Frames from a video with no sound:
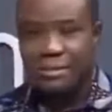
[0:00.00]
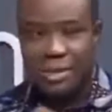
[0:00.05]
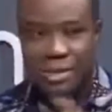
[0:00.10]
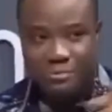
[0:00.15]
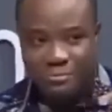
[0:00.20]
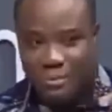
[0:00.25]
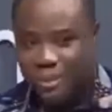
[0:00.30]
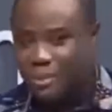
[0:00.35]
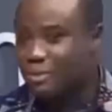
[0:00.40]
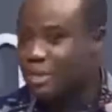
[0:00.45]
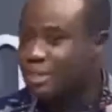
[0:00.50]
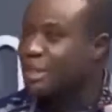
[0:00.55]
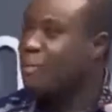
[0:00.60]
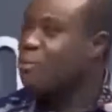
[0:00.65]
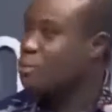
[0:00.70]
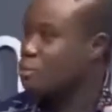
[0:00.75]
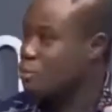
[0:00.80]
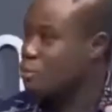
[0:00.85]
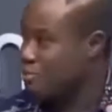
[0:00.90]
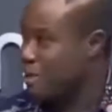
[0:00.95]
infrastructure
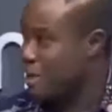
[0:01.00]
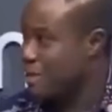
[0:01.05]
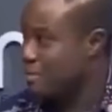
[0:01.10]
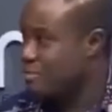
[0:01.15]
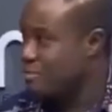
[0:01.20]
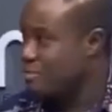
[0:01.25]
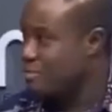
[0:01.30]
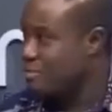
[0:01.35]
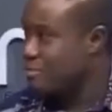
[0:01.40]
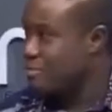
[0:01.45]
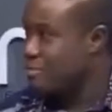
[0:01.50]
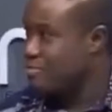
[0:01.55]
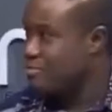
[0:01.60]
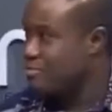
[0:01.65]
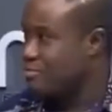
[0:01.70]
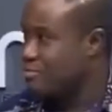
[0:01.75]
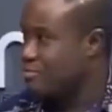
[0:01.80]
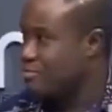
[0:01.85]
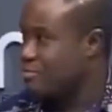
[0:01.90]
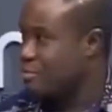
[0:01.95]
will suffer.
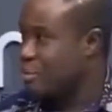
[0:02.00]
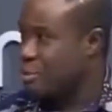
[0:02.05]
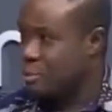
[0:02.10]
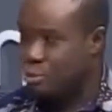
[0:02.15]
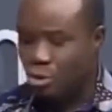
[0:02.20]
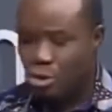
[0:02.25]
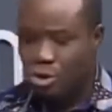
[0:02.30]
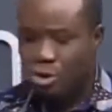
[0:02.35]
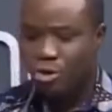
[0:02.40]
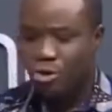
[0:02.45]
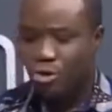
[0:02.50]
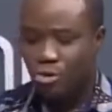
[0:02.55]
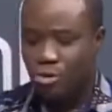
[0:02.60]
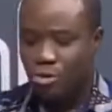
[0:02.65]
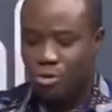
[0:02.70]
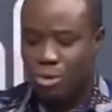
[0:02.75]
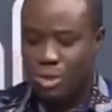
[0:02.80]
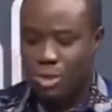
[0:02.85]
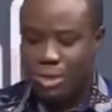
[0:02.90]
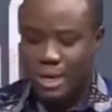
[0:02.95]
So
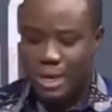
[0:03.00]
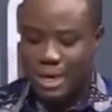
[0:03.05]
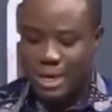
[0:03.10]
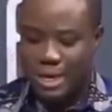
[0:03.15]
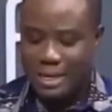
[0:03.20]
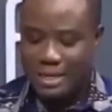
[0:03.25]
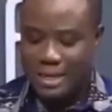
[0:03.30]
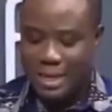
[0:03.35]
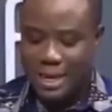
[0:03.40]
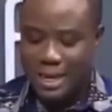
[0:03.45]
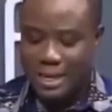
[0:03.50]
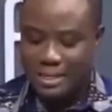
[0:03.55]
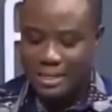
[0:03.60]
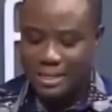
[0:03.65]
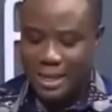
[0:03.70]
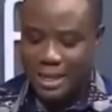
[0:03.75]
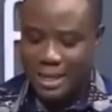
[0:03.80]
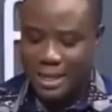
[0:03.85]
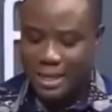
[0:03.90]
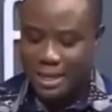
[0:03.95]
the, the,
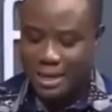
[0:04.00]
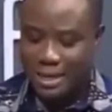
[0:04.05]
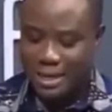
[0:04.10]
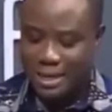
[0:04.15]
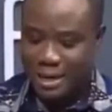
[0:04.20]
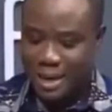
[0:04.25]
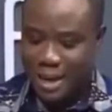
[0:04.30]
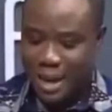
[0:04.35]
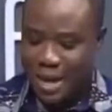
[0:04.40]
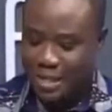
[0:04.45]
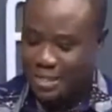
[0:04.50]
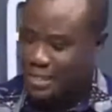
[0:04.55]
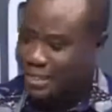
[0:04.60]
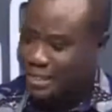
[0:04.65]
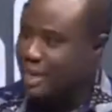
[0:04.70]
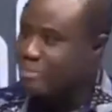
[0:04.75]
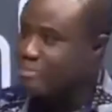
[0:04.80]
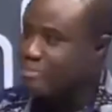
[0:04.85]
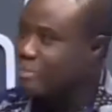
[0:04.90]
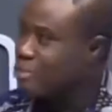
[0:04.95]
the
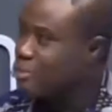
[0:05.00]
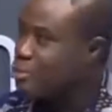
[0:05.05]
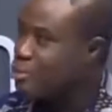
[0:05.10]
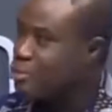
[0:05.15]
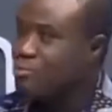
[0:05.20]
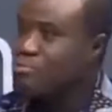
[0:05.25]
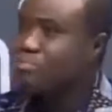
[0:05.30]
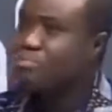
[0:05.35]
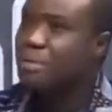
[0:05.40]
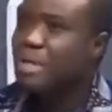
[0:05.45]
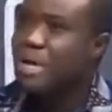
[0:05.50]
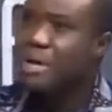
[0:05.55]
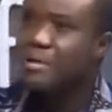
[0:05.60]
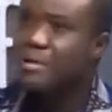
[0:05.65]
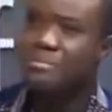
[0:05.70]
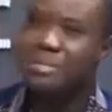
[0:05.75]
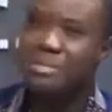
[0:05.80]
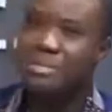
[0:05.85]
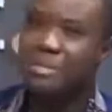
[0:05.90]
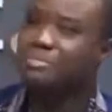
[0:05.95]
attempt to
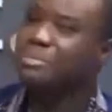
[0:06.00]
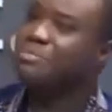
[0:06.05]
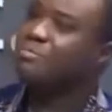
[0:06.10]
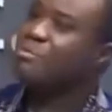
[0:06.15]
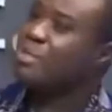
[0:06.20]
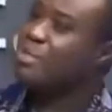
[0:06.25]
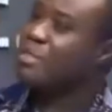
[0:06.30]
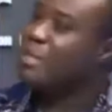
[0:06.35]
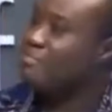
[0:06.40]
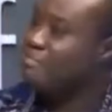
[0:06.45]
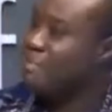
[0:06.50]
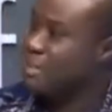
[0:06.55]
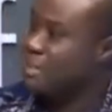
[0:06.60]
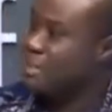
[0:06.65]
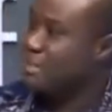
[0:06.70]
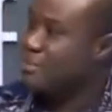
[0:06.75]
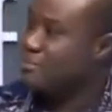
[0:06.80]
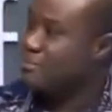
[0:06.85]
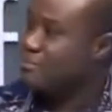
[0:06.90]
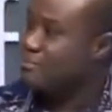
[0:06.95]
blame the previous government
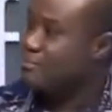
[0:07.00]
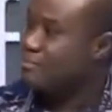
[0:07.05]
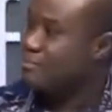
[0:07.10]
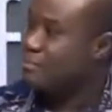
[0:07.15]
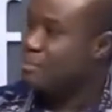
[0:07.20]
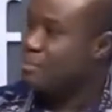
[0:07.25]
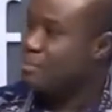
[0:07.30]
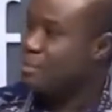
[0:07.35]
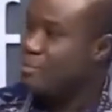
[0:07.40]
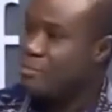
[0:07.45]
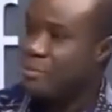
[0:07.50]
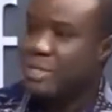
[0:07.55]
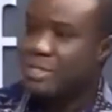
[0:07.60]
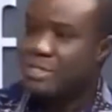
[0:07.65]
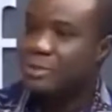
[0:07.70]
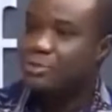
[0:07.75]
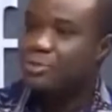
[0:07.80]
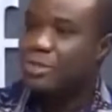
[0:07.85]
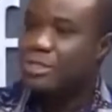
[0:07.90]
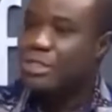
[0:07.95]
for the
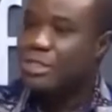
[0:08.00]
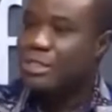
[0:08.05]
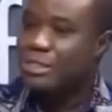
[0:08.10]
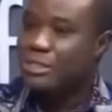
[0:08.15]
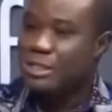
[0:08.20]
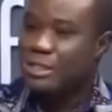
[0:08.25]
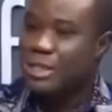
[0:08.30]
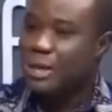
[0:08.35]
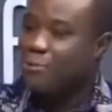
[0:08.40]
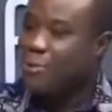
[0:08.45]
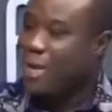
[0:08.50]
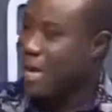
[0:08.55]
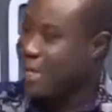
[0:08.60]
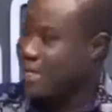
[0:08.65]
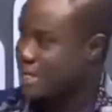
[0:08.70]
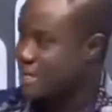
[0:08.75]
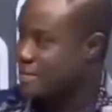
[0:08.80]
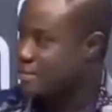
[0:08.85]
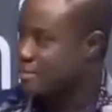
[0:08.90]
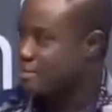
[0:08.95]
situation that we are
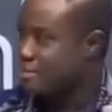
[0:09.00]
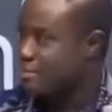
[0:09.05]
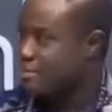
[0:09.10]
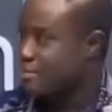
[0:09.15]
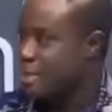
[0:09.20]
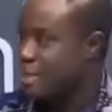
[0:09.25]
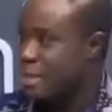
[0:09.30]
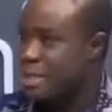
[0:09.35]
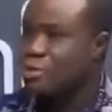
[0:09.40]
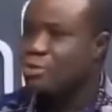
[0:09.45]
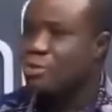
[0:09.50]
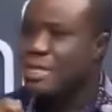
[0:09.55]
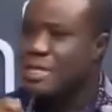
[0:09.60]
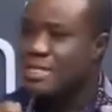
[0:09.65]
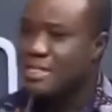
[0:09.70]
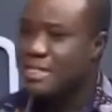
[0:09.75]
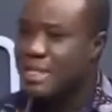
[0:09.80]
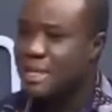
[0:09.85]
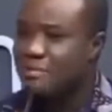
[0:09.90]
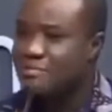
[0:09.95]
in is
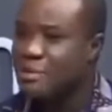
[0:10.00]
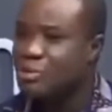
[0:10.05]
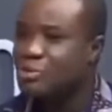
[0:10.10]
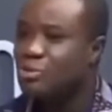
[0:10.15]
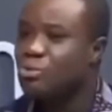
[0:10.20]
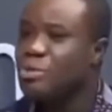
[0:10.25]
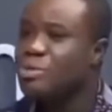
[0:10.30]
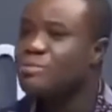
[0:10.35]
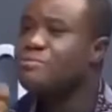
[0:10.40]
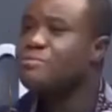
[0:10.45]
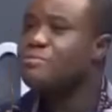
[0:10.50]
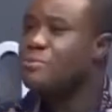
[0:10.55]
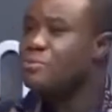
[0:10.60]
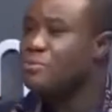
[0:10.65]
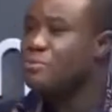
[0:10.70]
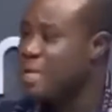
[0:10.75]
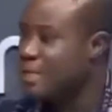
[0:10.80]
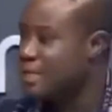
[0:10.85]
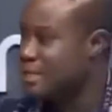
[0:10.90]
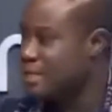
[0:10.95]
only serving to
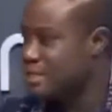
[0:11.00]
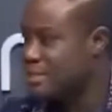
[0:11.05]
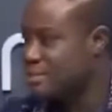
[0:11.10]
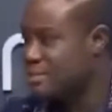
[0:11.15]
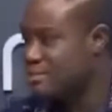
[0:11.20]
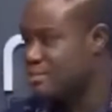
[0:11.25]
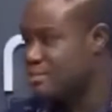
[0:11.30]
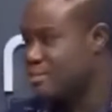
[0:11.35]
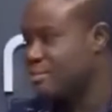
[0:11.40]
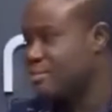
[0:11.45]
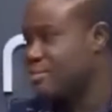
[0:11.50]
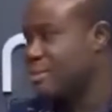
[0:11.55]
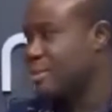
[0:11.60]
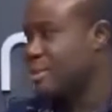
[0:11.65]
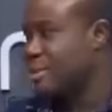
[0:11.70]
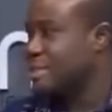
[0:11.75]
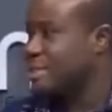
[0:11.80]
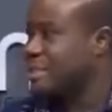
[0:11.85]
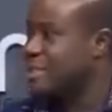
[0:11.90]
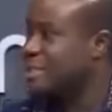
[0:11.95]
infuriate
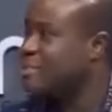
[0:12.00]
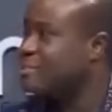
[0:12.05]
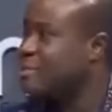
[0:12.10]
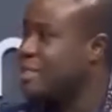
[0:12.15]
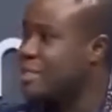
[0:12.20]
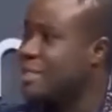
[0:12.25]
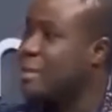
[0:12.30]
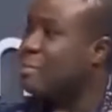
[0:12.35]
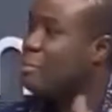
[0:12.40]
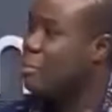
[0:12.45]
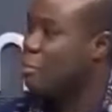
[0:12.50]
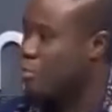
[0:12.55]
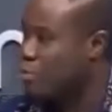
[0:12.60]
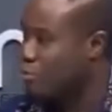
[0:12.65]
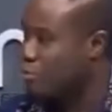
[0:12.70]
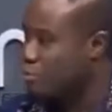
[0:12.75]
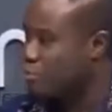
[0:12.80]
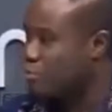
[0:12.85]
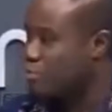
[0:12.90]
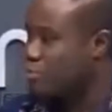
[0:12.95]
the citizenry the more.
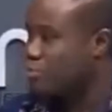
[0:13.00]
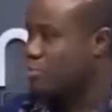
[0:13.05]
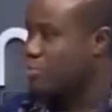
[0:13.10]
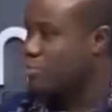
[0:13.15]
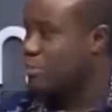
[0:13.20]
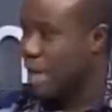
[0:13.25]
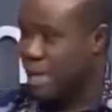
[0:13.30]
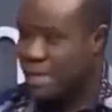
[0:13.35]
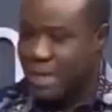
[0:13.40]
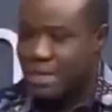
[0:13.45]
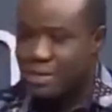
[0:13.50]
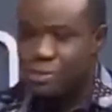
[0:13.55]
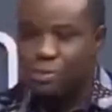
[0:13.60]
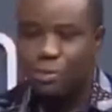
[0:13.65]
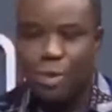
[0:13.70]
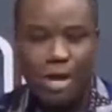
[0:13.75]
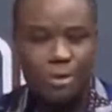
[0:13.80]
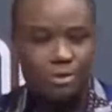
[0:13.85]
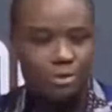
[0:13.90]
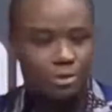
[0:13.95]
And that is
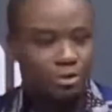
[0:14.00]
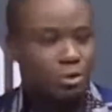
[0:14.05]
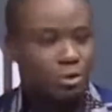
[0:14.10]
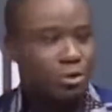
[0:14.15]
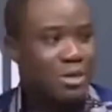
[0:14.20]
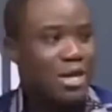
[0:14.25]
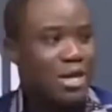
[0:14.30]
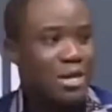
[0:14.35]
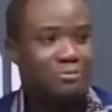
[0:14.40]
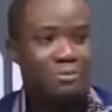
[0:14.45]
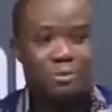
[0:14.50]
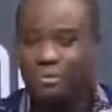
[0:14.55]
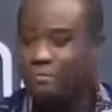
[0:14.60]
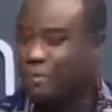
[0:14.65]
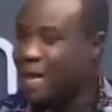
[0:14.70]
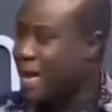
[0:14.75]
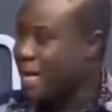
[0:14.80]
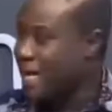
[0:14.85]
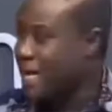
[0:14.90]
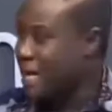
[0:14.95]
why you saw that level
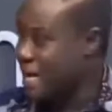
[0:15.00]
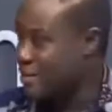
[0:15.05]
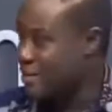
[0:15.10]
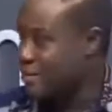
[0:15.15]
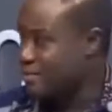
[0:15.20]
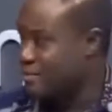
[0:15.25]
of anger